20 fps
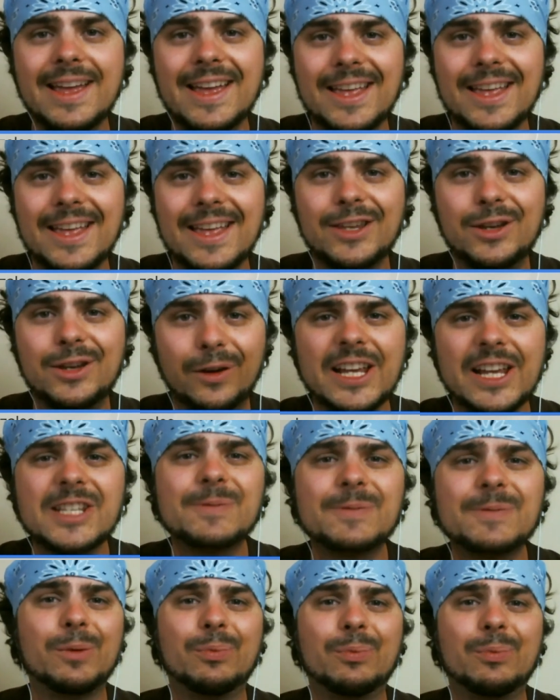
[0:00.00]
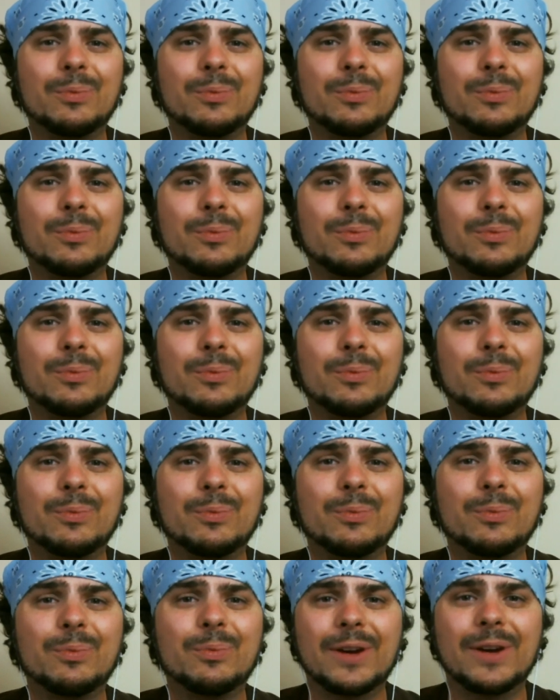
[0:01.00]
your Facebook presence
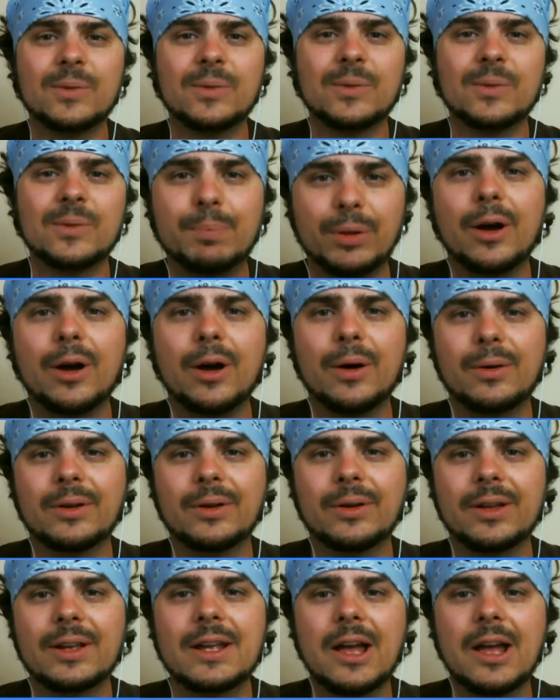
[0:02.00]
will explode